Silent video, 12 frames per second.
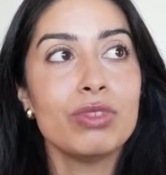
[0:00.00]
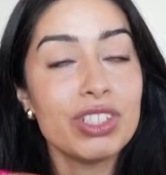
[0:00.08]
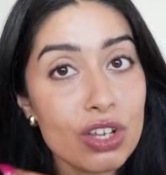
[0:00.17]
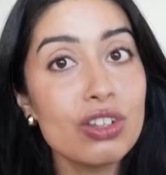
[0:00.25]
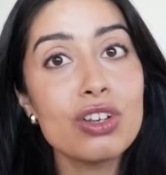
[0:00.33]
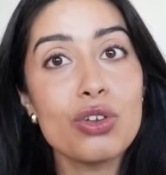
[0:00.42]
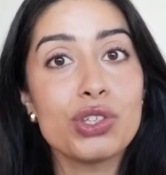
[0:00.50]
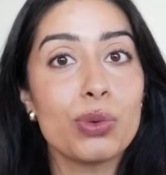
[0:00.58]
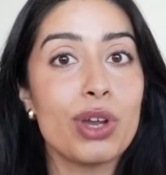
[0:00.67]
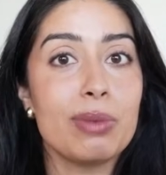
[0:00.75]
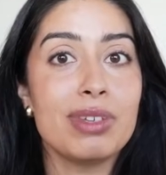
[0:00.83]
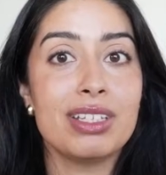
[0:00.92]
did use the
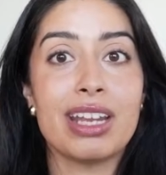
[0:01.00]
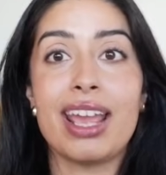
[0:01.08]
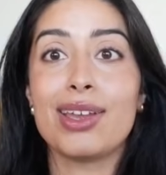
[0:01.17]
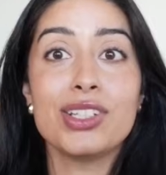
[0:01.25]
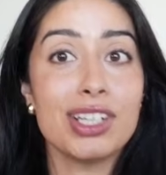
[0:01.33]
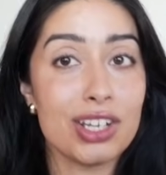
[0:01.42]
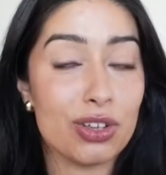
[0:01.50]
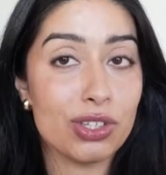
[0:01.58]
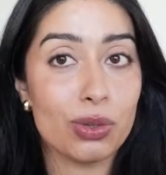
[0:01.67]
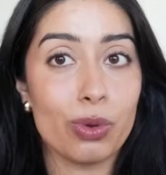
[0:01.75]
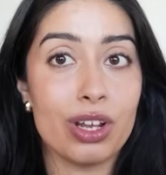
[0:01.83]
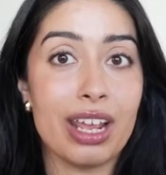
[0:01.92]
word mistake or did use
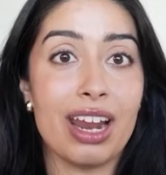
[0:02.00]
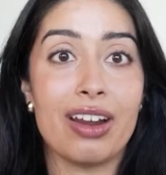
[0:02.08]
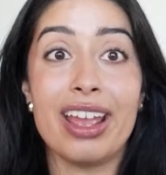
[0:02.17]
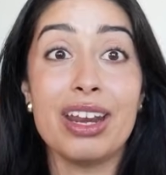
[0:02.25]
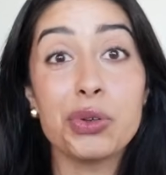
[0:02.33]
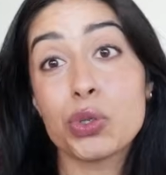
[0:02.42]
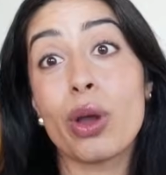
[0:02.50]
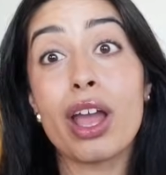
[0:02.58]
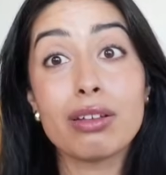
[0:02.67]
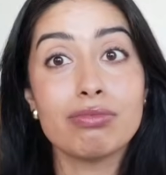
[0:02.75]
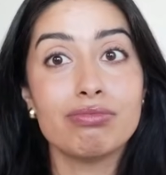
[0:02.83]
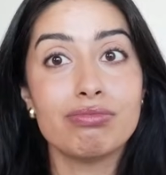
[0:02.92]
the word error, and it was quite